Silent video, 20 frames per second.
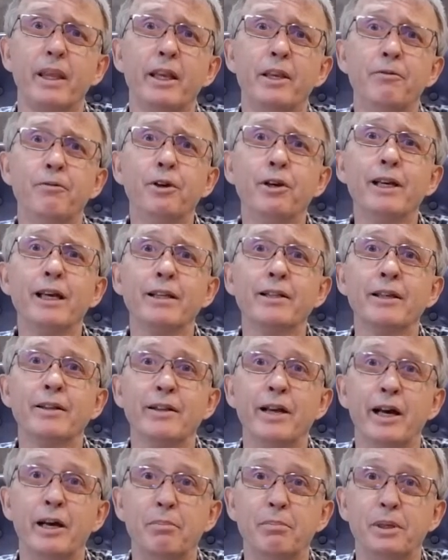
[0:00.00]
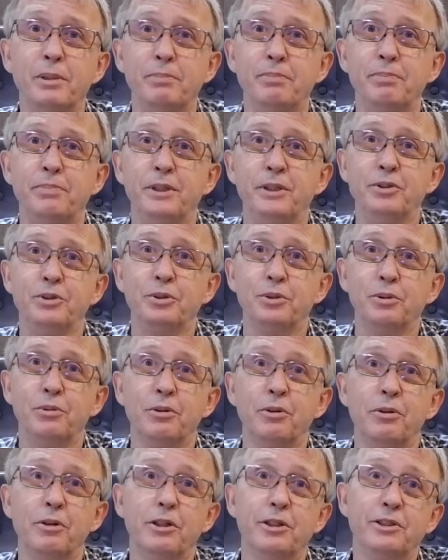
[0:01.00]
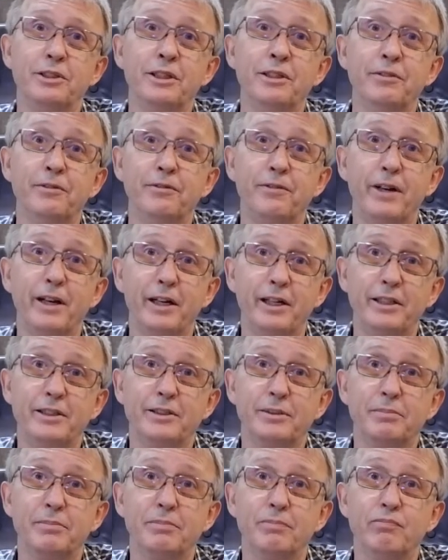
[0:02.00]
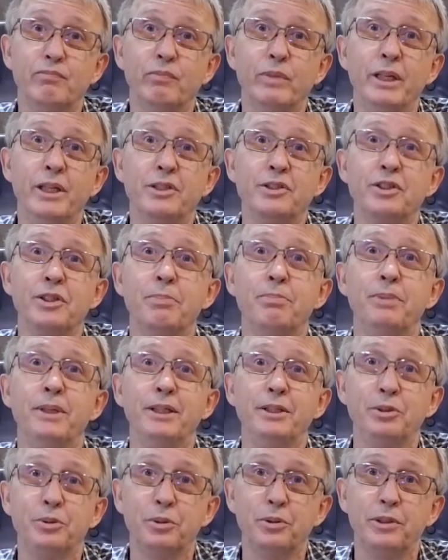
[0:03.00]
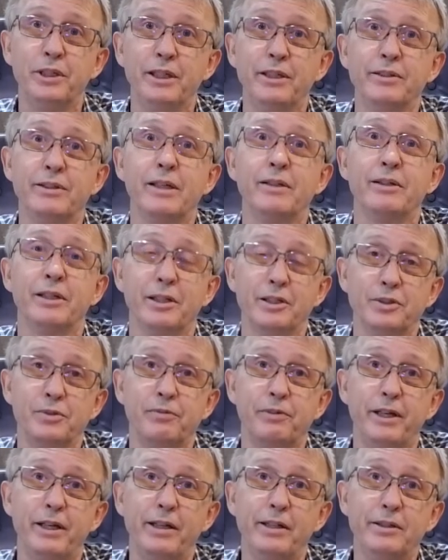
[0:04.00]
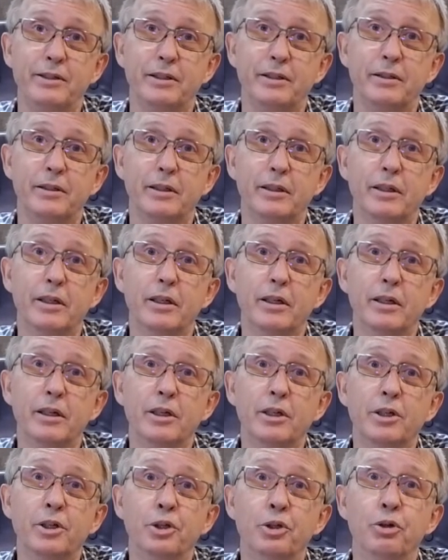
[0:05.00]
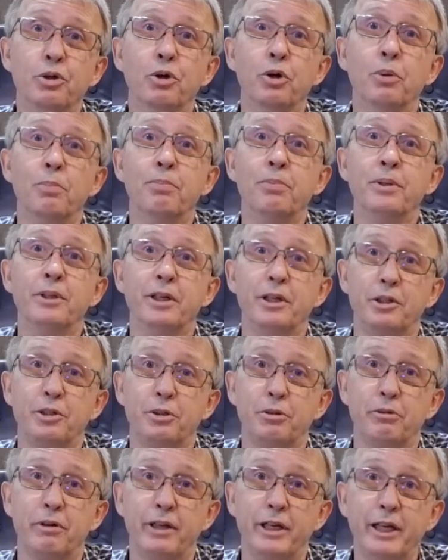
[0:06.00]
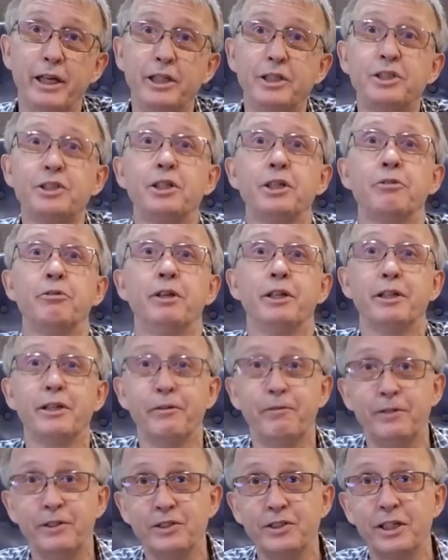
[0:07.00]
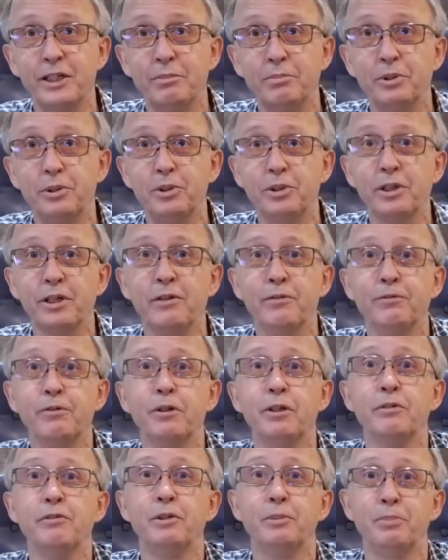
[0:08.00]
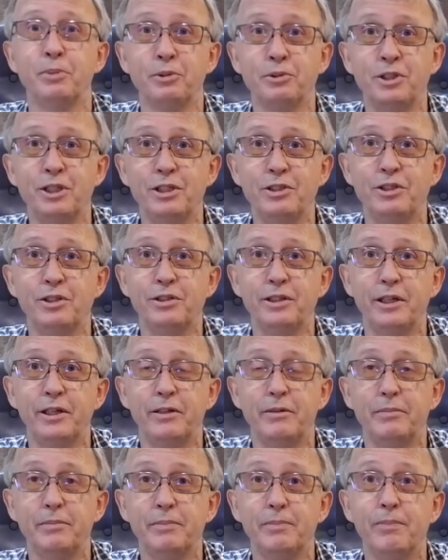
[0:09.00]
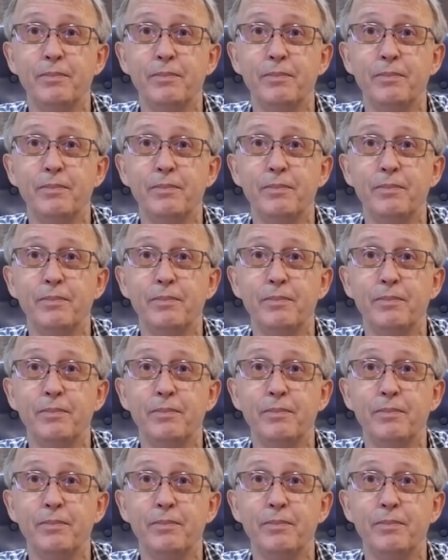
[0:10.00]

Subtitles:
If you get an amber pitot alert in flight, it's the pitot heat that has failed. You open a QRH, the Quick Reference Handbook, and follow the procedure there.